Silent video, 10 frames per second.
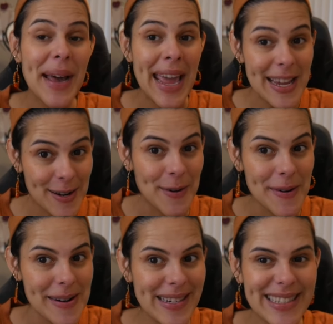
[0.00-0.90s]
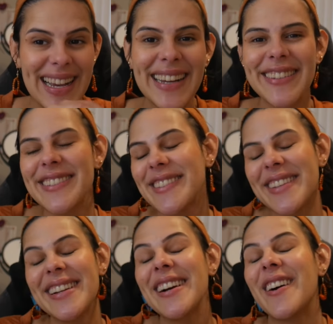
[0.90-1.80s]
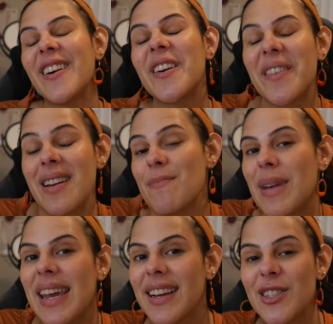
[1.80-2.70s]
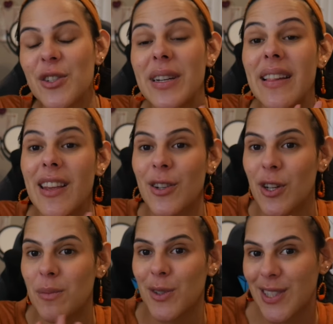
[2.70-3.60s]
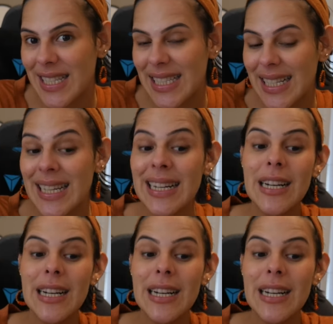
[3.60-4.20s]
acorns, I also think, are a great make during the autumnal season